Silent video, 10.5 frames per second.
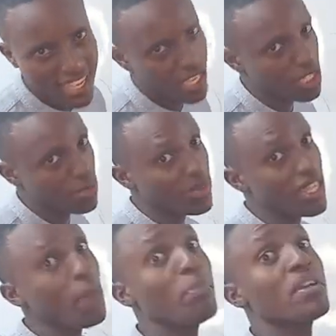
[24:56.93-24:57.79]
It's the
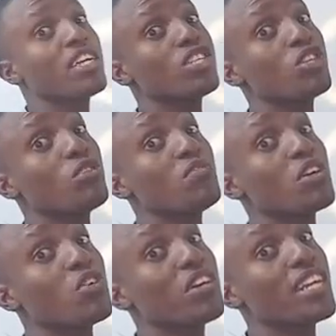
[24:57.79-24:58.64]
application of the
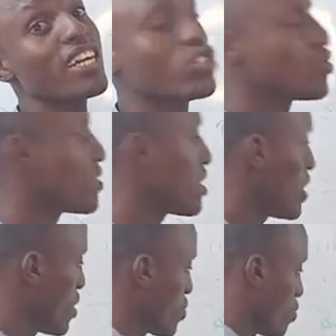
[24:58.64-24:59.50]
conduction.
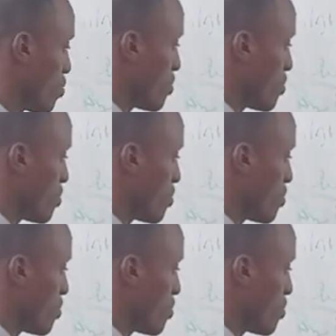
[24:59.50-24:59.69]
So we